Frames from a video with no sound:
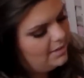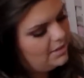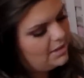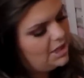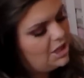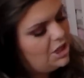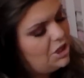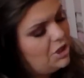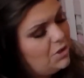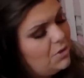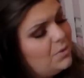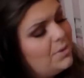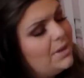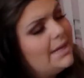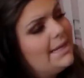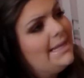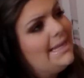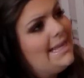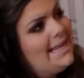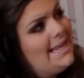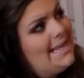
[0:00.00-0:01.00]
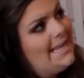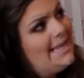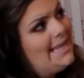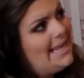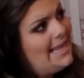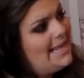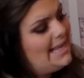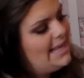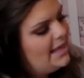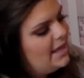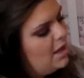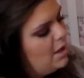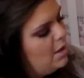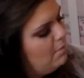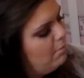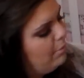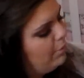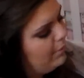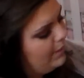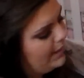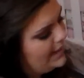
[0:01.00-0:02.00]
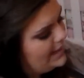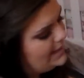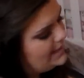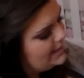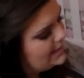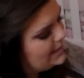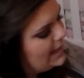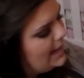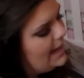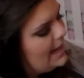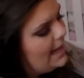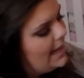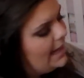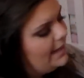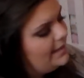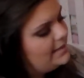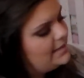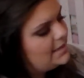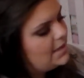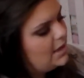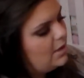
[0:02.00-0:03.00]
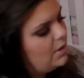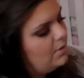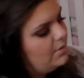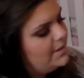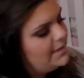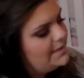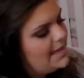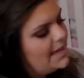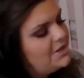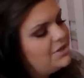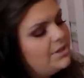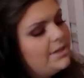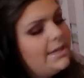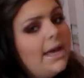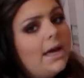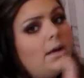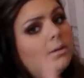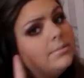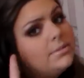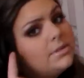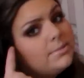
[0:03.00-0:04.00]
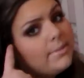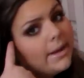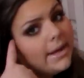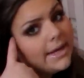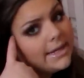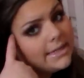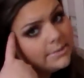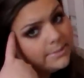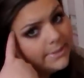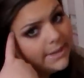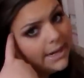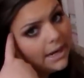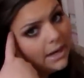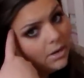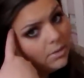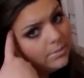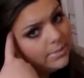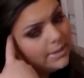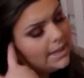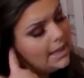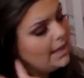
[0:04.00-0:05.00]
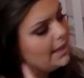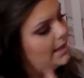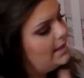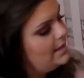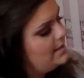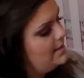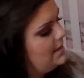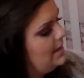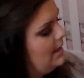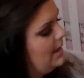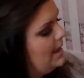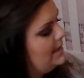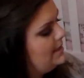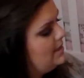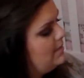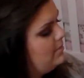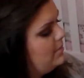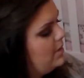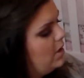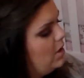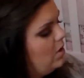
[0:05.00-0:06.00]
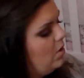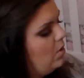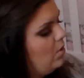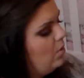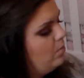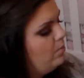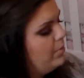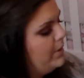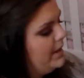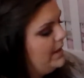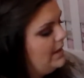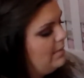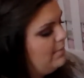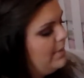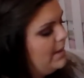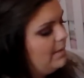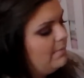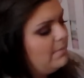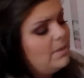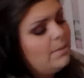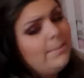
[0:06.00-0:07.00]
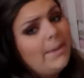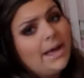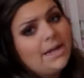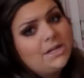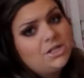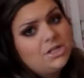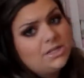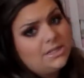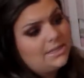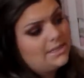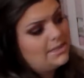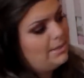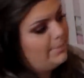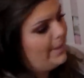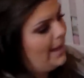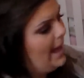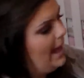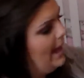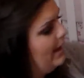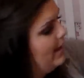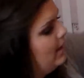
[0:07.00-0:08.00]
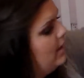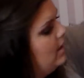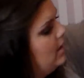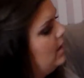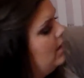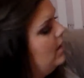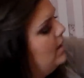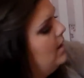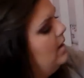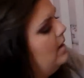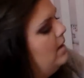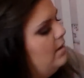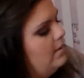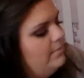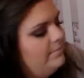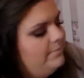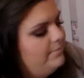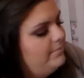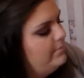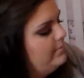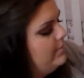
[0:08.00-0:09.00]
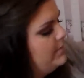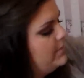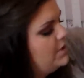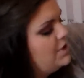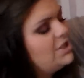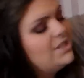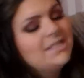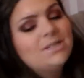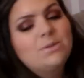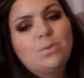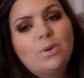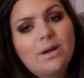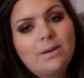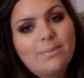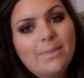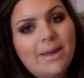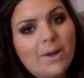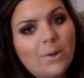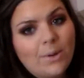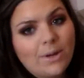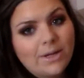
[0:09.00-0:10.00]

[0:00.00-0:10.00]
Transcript: Unikiki print. And so this actually helps my husband out because it lets him know, bring the bib that matches the bag. It's just one of my